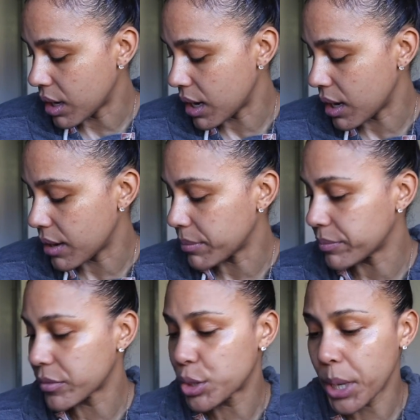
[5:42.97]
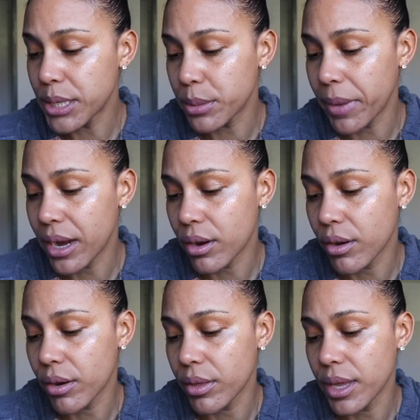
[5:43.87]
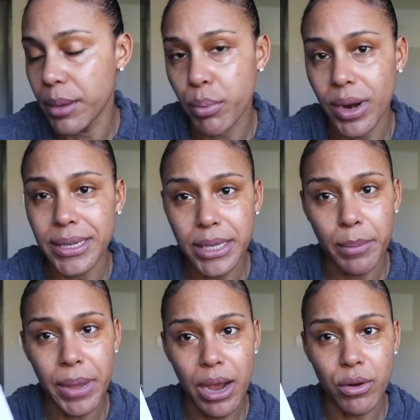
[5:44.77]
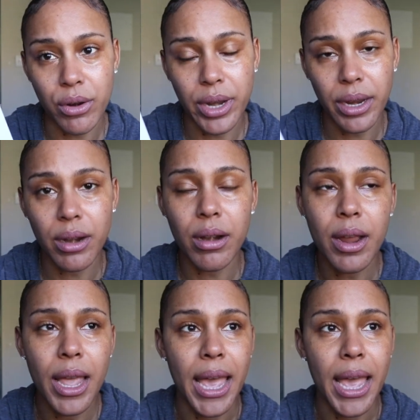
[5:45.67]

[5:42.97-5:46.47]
Changemaker, the pressed powder here,